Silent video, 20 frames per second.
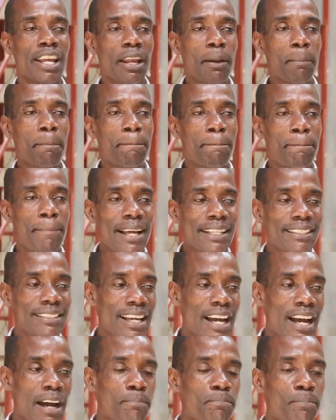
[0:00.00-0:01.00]
a
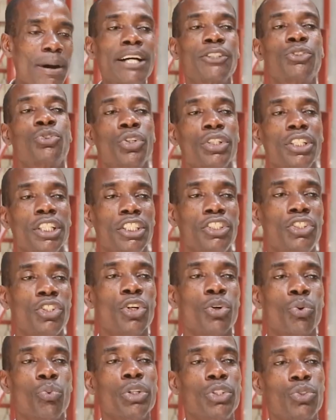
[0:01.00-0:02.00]
better
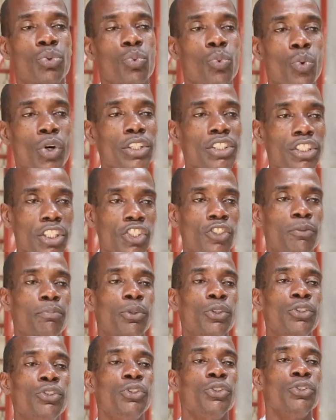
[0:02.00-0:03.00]
patronage with what is
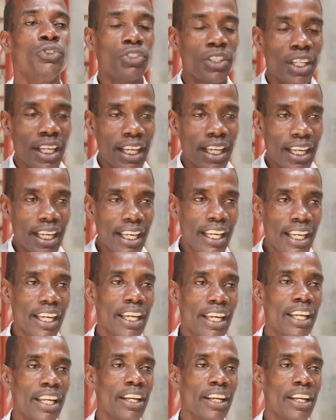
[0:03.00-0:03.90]
produced in the